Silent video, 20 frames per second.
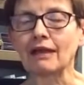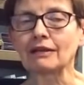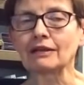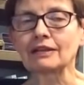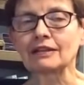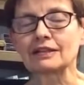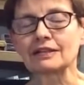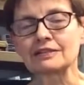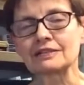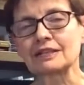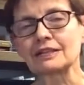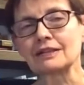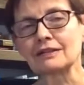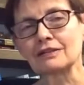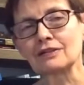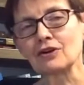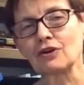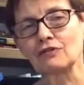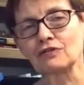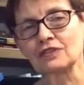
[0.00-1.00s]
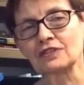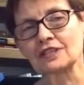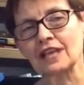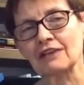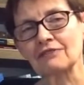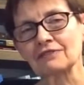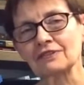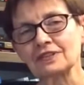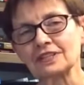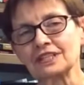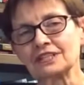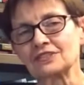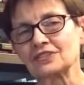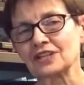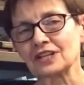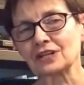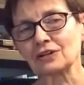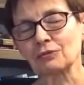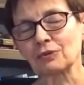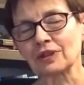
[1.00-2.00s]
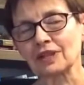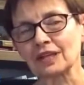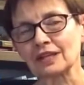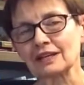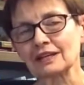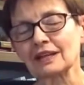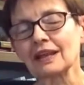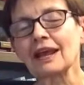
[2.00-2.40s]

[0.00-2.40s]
things in the office, having to deal with it.